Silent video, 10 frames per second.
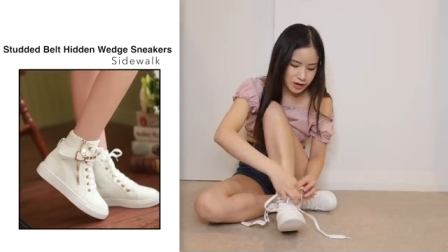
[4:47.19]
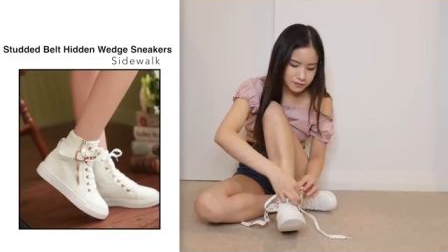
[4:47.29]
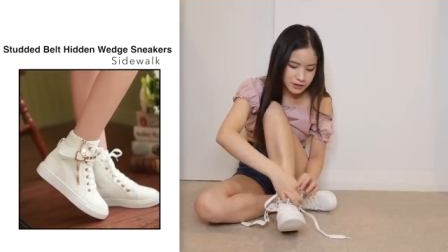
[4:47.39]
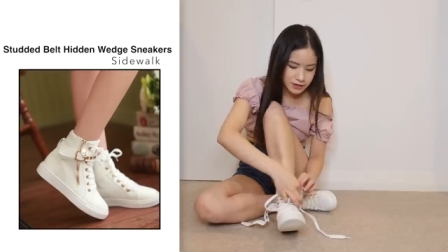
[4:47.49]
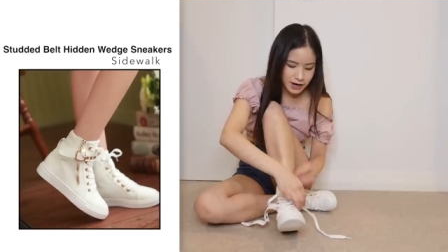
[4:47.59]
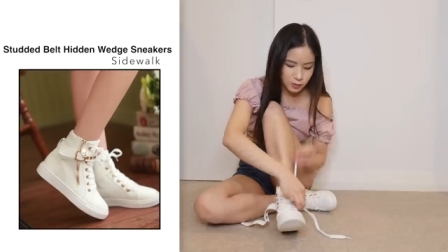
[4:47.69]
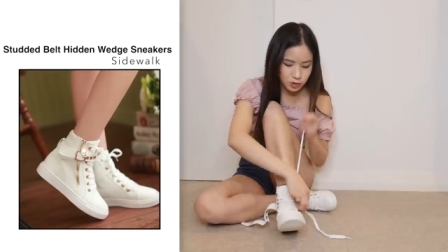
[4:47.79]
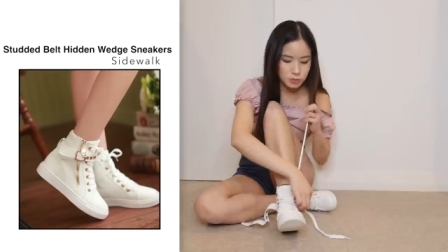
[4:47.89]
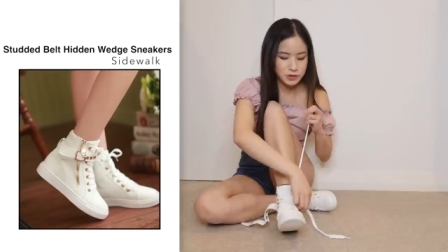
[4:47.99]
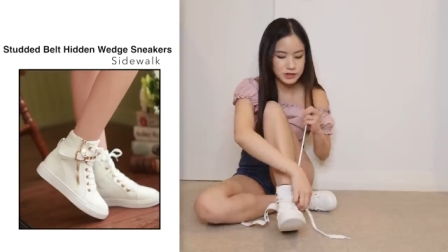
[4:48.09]
I think I
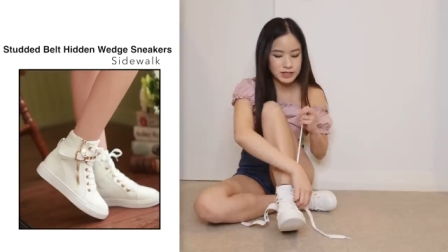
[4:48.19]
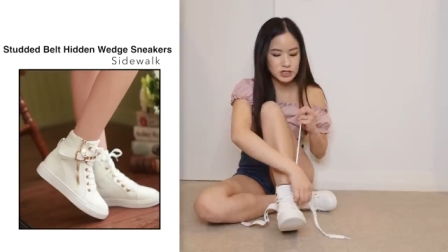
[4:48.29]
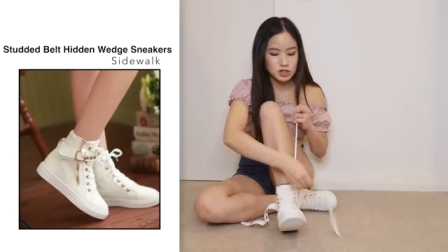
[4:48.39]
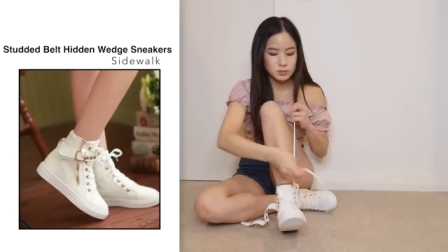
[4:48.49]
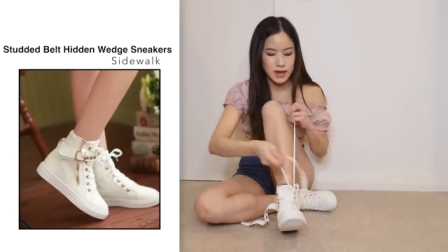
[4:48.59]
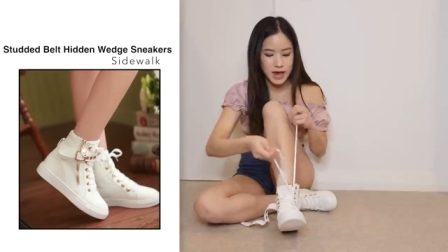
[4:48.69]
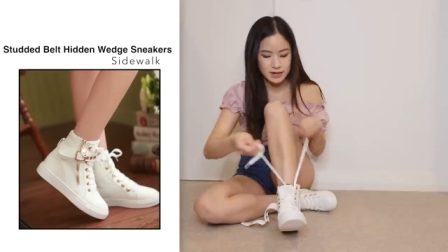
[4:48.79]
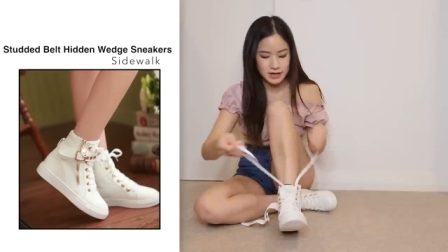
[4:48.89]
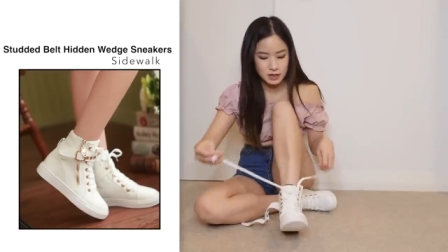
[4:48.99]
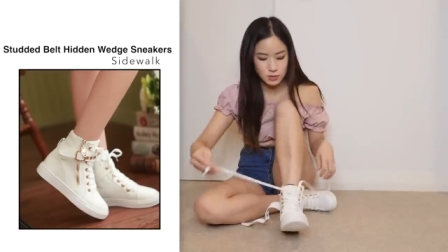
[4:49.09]
will bring these to
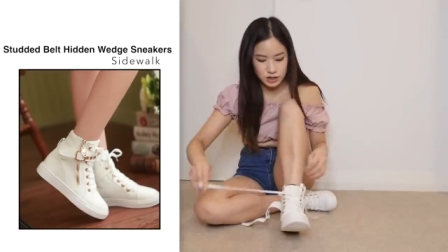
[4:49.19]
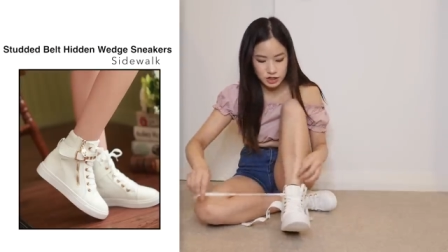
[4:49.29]
Japan anyway,